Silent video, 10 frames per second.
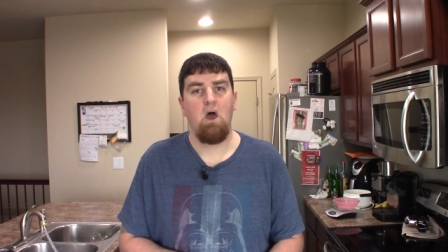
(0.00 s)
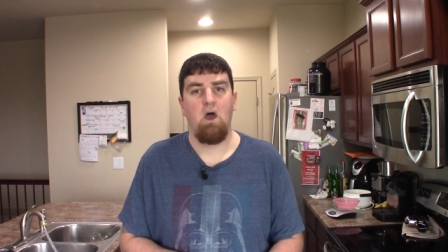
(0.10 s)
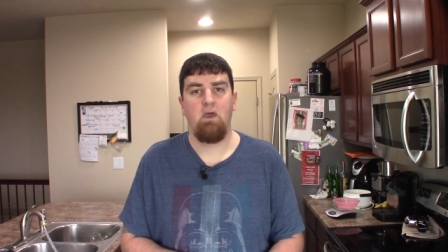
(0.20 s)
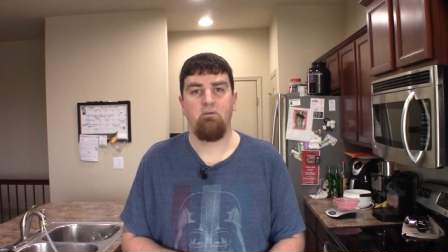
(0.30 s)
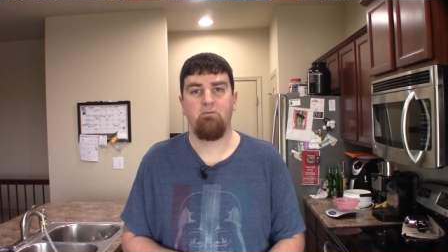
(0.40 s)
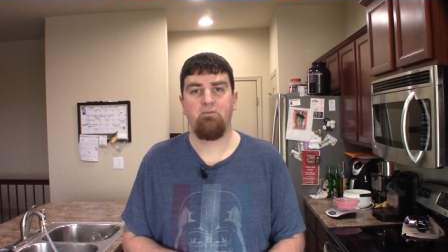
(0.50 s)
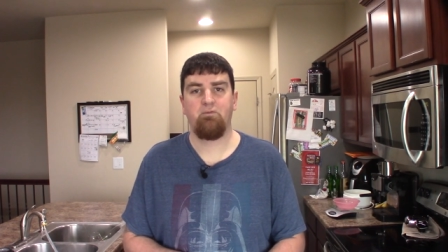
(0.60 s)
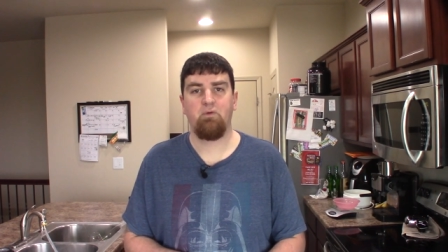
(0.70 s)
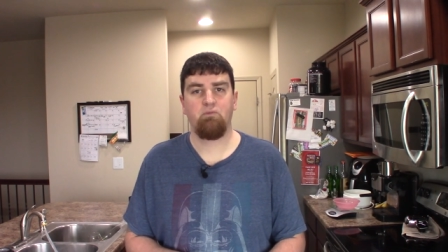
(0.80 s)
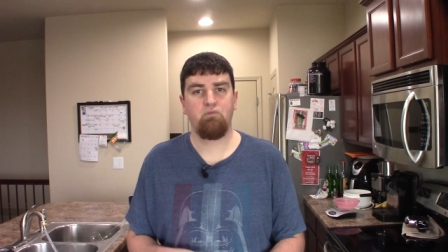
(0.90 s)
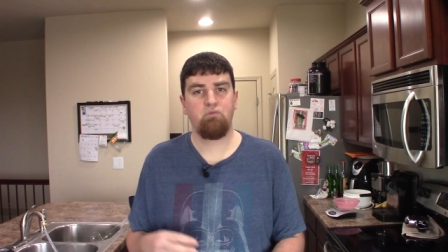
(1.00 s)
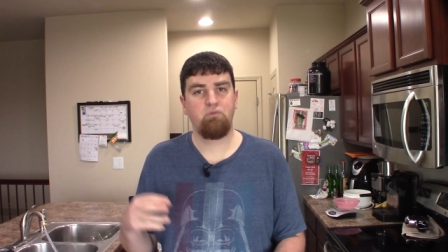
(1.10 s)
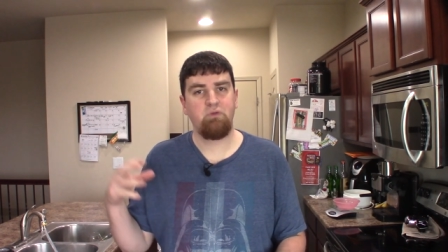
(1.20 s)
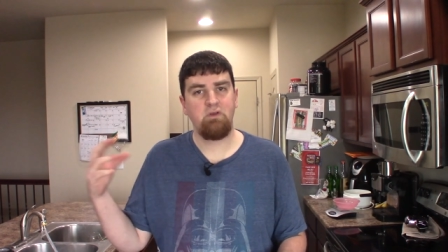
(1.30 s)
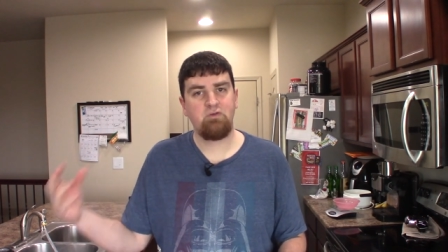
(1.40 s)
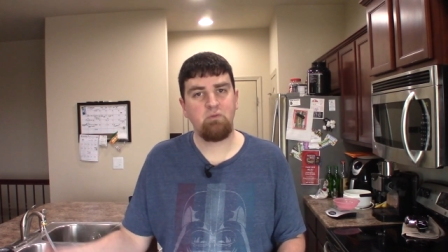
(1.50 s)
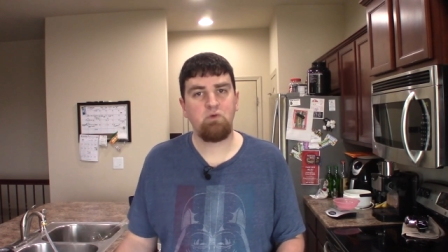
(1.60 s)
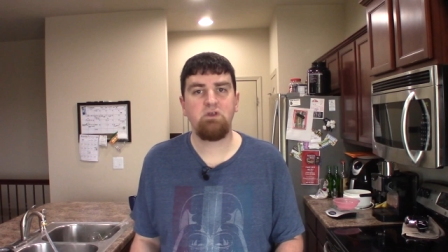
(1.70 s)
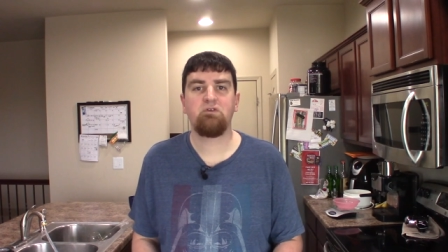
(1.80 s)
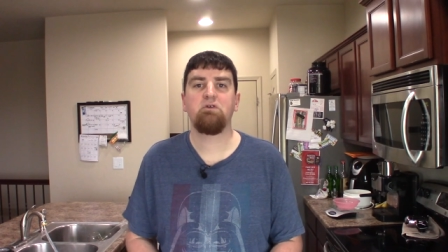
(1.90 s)
I've done
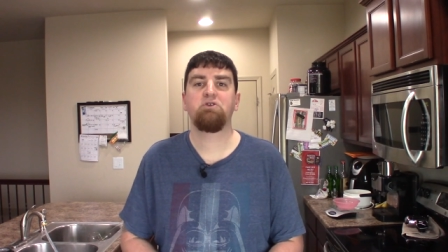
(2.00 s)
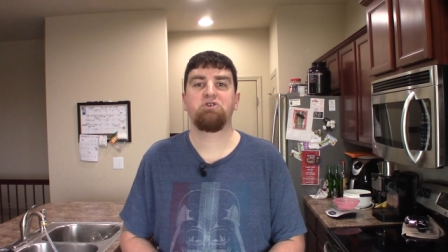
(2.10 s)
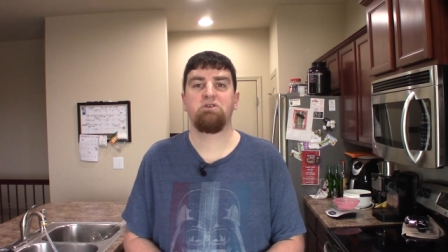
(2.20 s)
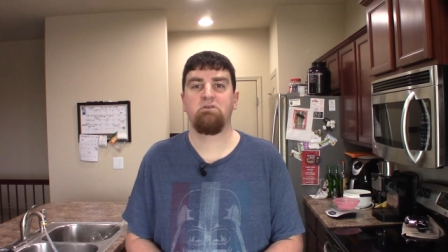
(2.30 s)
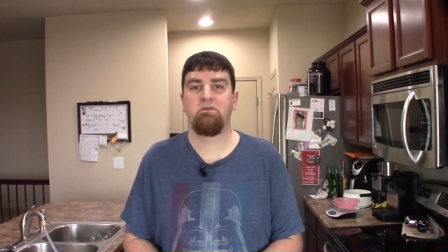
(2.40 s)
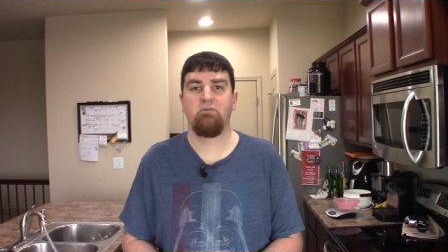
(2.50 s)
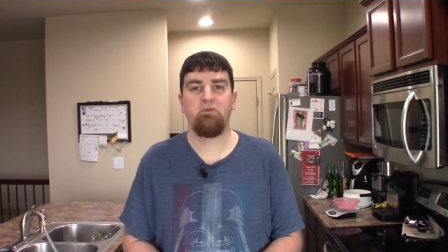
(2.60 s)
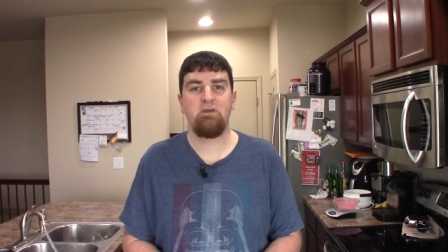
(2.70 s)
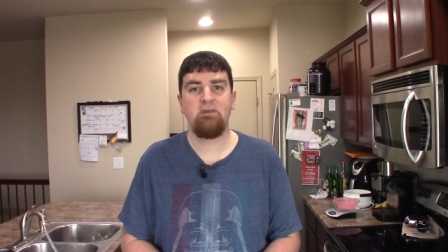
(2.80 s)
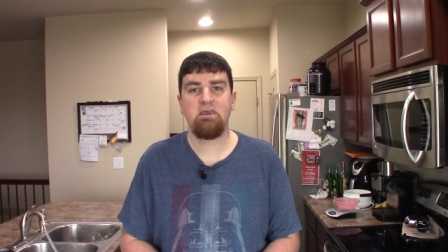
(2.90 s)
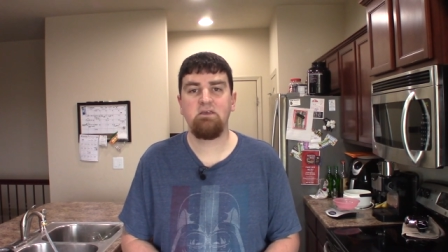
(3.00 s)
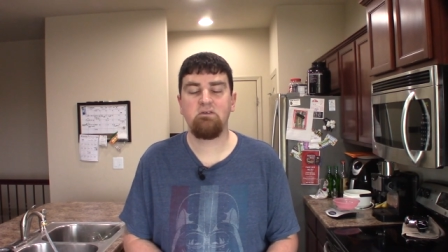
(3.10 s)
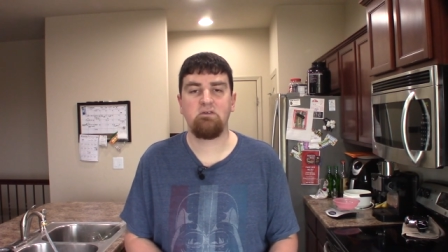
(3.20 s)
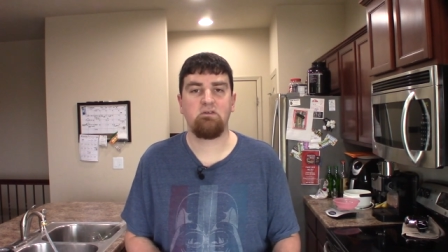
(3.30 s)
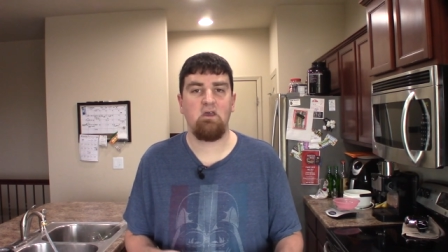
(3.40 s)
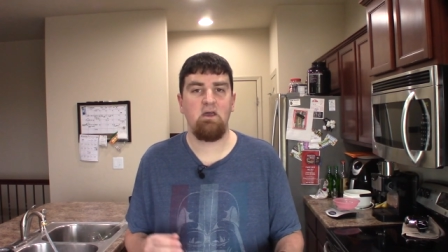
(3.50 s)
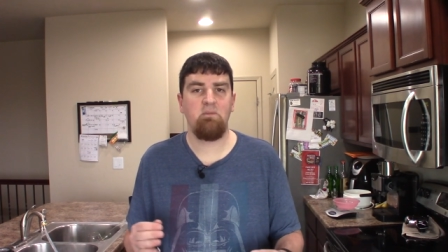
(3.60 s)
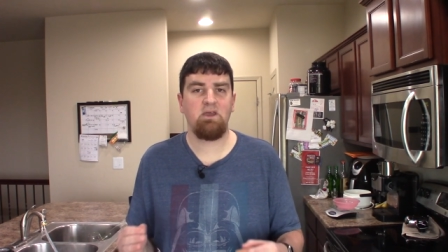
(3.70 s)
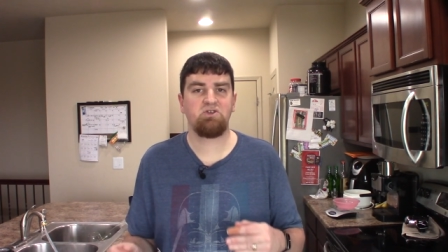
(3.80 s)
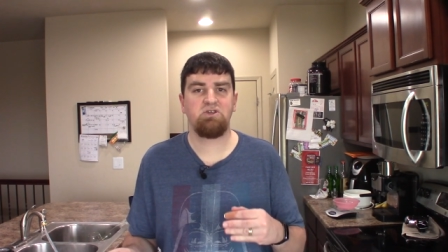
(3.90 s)
some research and the funny thing is, is
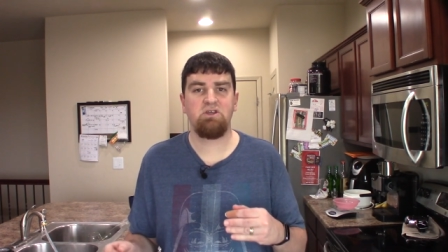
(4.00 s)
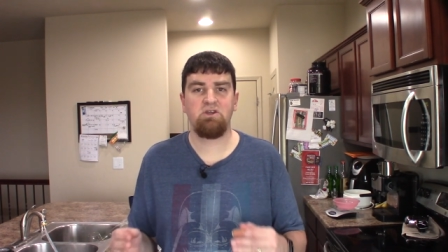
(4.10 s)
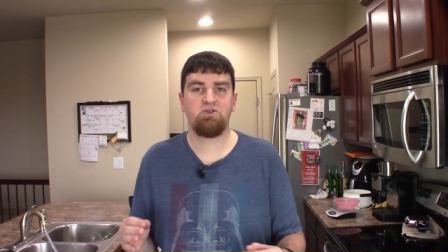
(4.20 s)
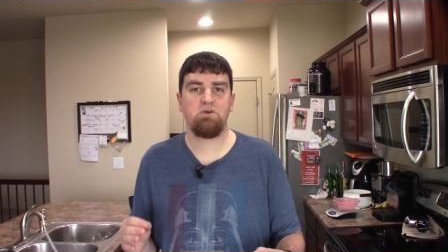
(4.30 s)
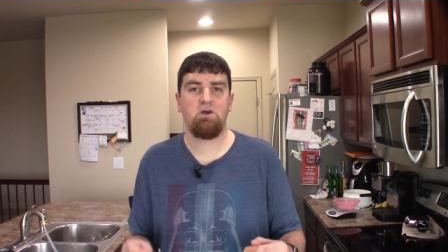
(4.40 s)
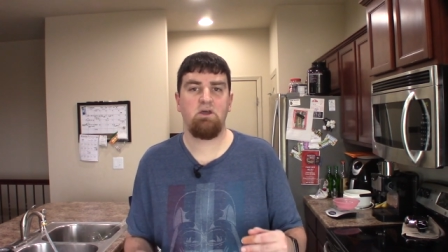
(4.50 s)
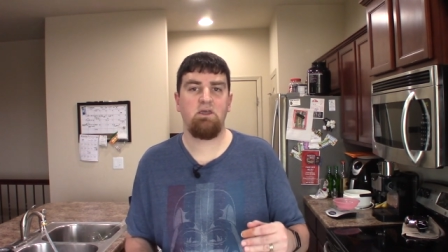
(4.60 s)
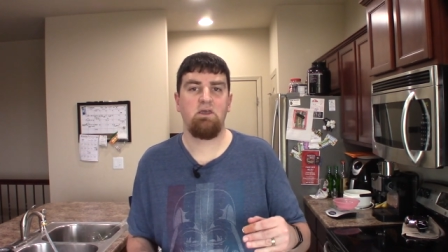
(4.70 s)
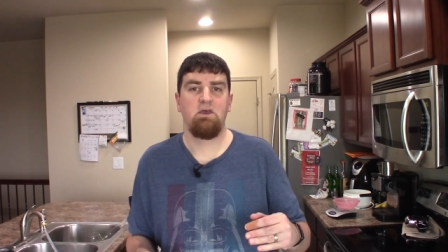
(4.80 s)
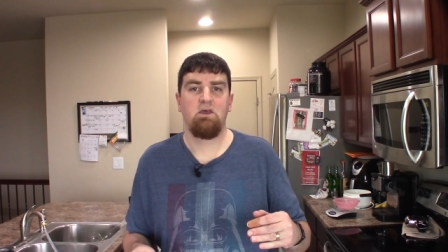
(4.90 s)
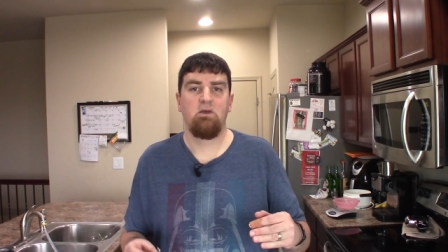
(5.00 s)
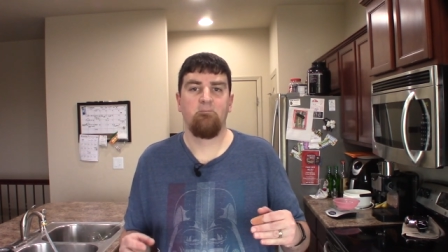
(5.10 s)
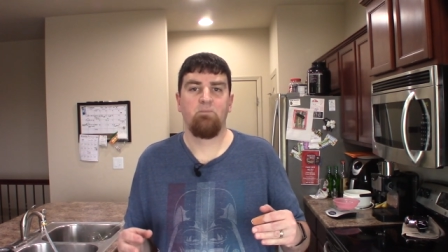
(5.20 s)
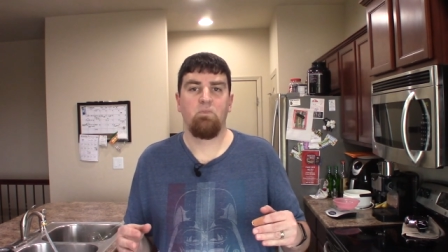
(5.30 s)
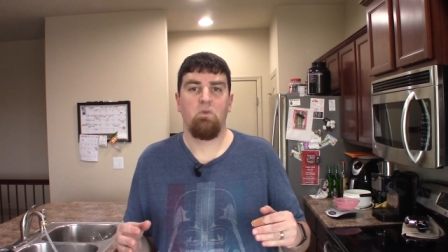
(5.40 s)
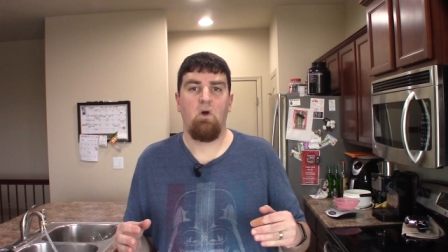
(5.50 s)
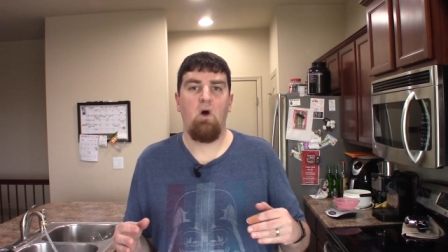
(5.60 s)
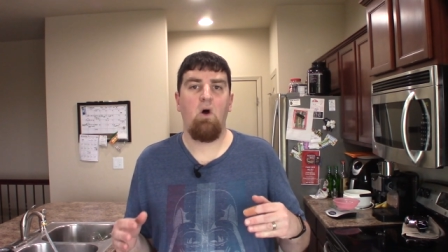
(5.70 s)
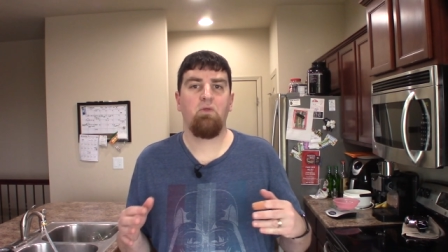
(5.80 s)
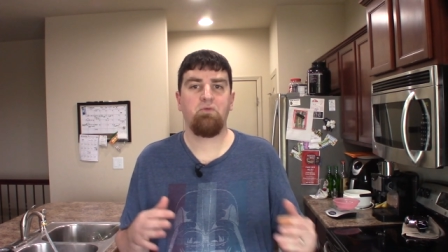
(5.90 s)
I'm actually gonna try
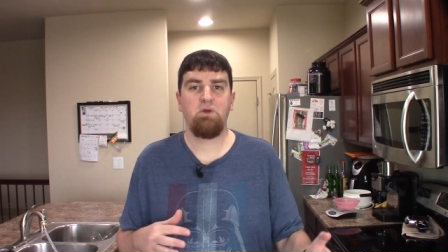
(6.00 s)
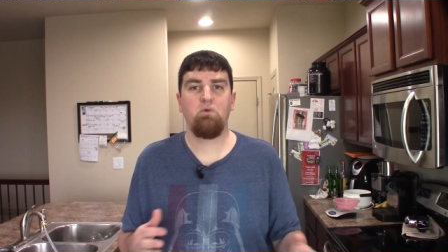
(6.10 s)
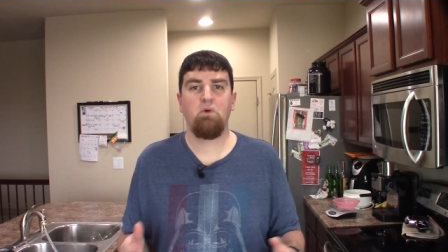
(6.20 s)
all three